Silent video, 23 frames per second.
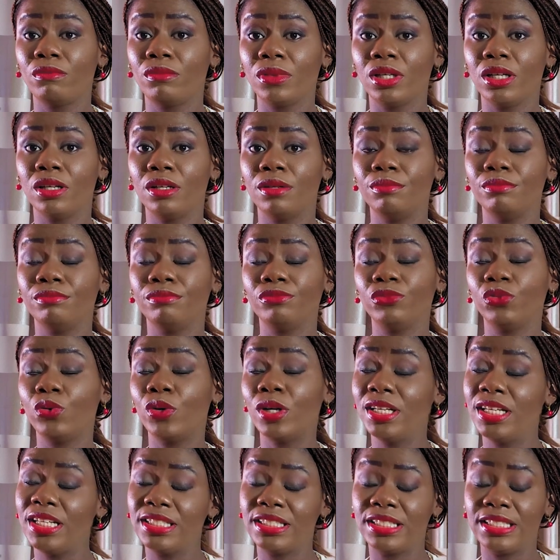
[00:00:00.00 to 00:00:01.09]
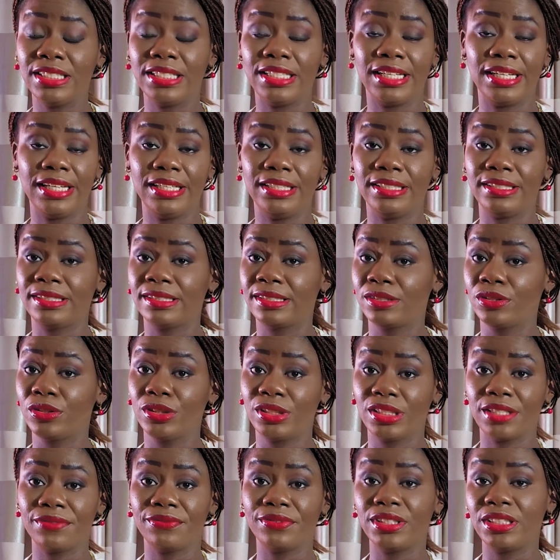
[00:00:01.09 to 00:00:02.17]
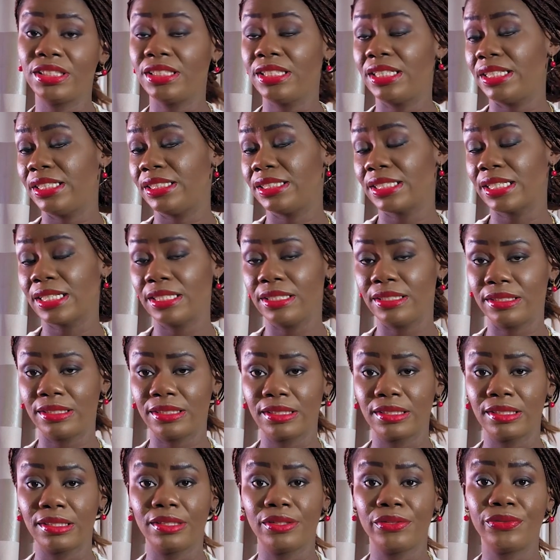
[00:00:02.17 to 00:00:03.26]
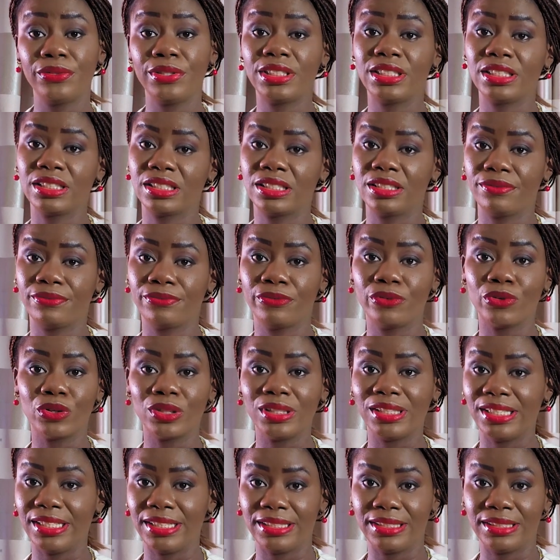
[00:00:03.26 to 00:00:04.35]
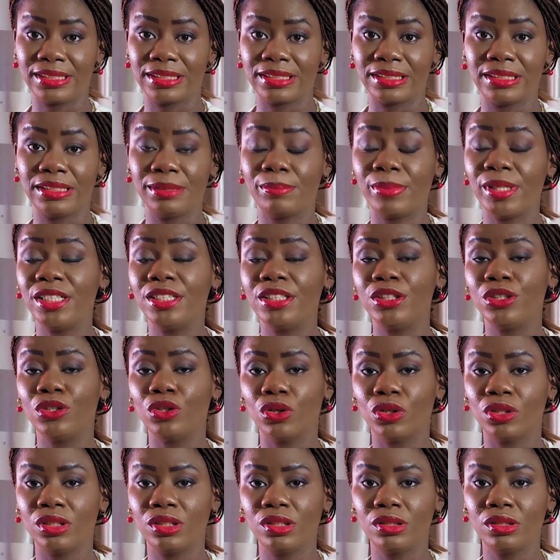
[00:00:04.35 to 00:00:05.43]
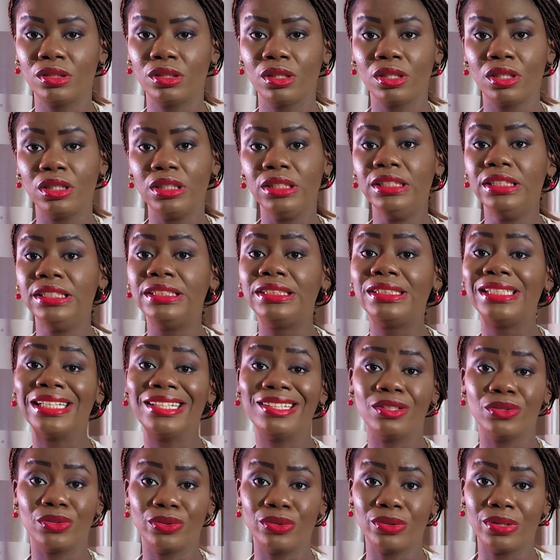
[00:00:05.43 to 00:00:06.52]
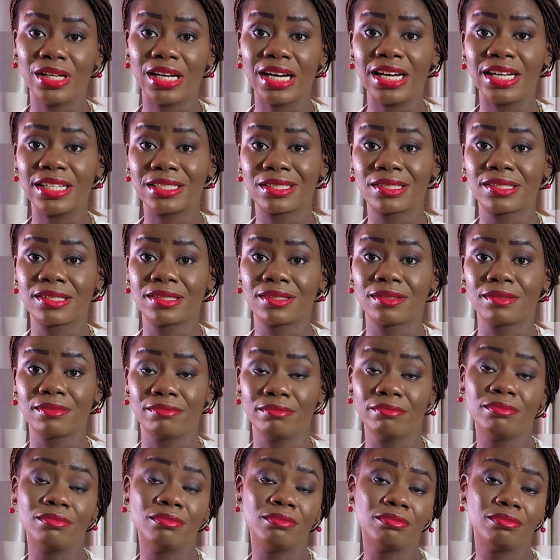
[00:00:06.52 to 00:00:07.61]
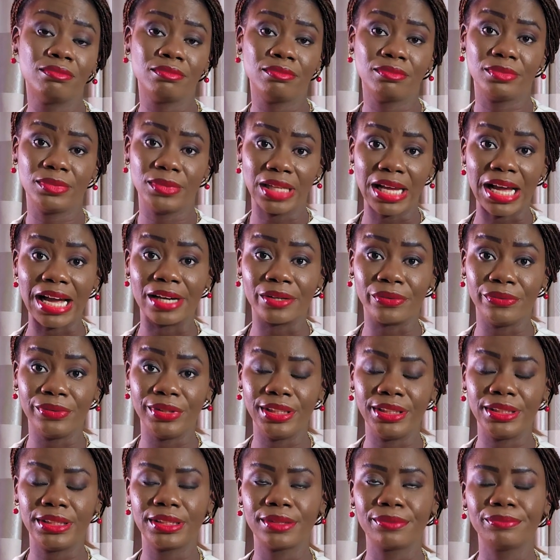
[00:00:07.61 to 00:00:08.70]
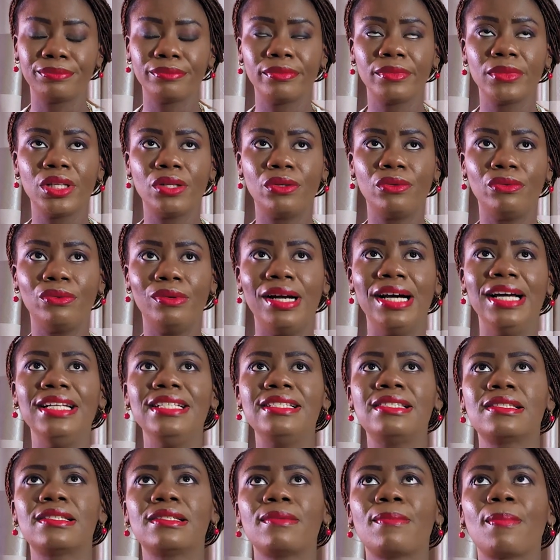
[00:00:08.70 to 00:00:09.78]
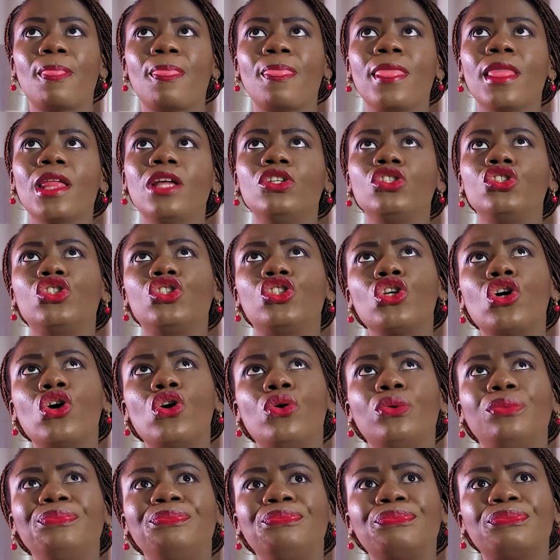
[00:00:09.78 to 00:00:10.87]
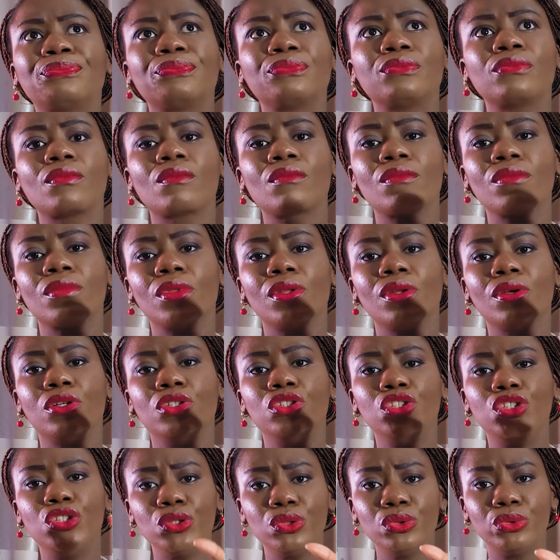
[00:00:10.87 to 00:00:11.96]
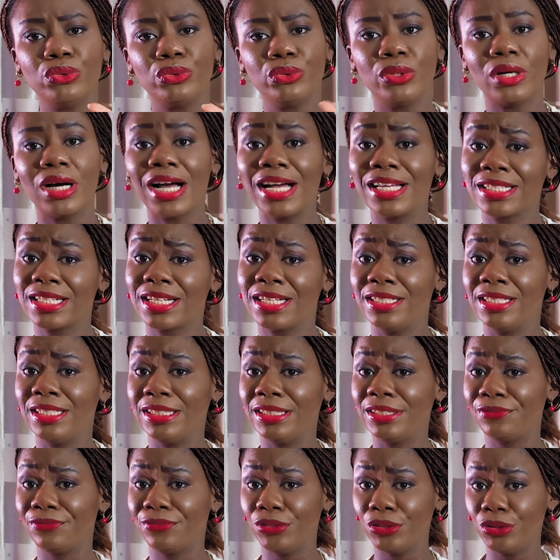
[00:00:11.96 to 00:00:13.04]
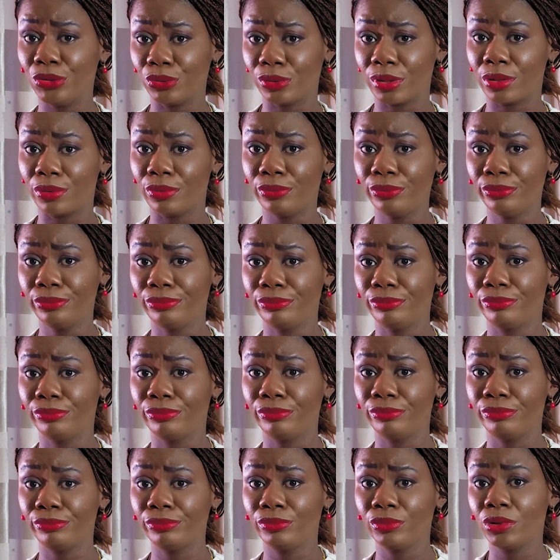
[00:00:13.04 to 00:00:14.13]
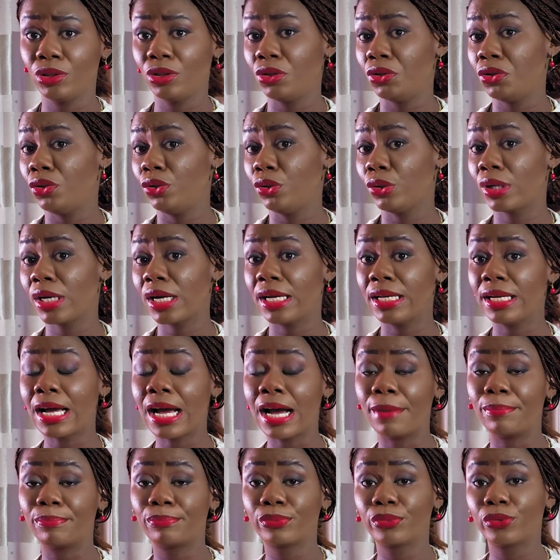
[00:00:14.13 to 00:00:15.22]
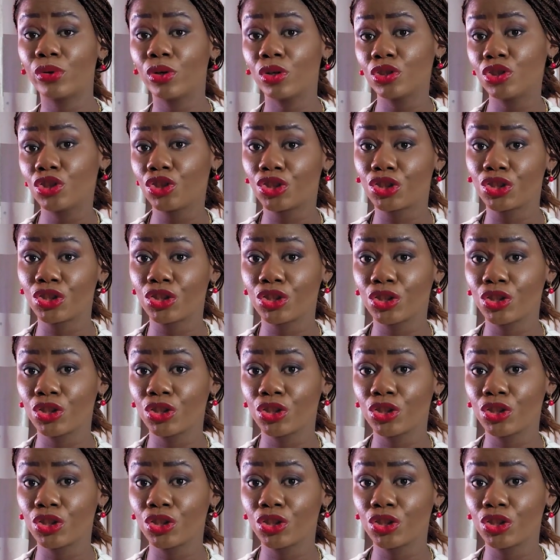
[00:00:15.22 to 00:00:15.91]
180 days, 270 days, and 364 days, depending on the tenor as agreed, right? So you as an individual, you can approach